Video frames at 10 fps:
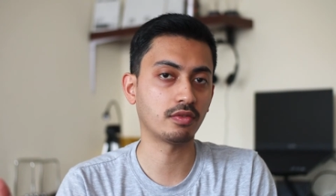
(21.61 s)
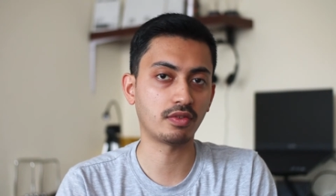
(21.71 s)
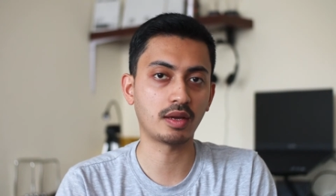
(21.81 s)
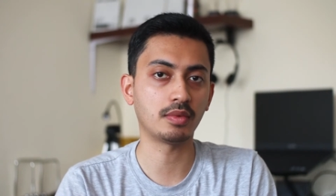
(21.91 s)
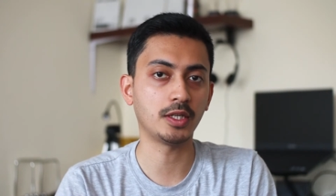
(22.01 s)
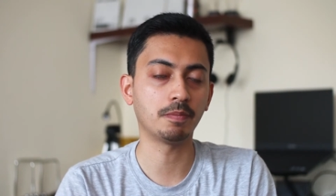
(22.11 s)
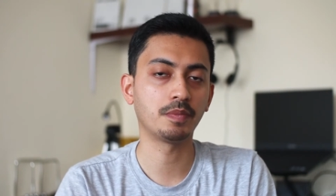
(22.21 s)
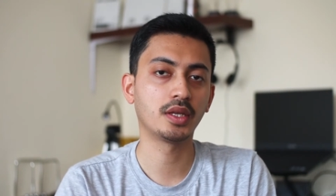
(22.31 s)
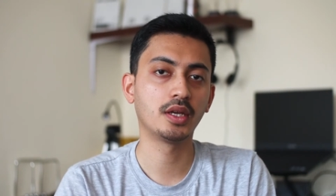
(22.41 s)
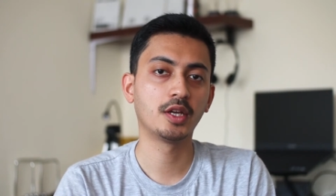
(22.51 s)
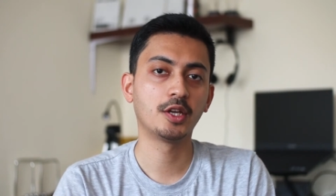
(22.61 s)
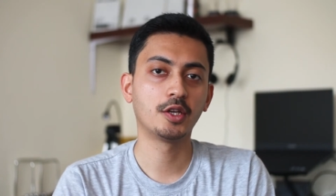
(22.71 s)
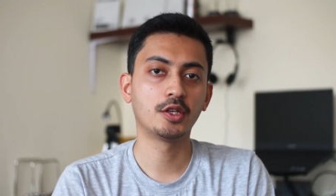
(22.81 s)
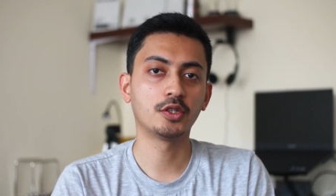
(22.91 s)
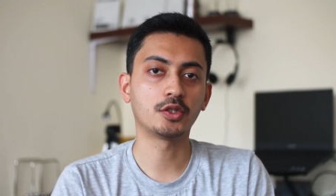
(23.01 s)
family.
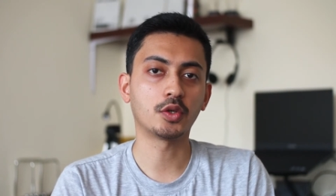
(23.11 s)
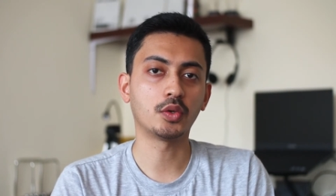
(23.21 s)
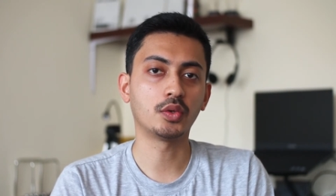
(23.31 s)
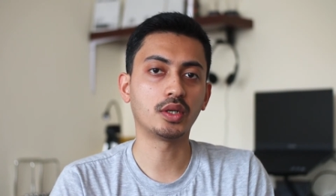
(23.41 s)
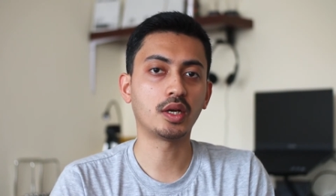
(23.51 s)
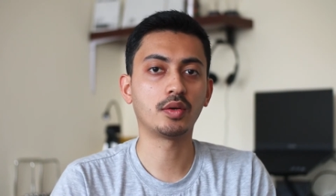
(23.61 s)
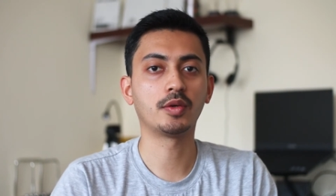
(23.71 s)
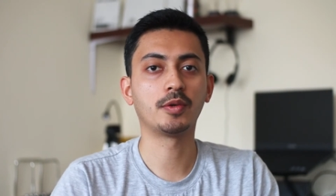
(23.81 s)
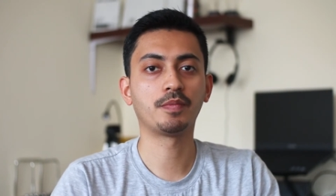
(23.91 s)
So now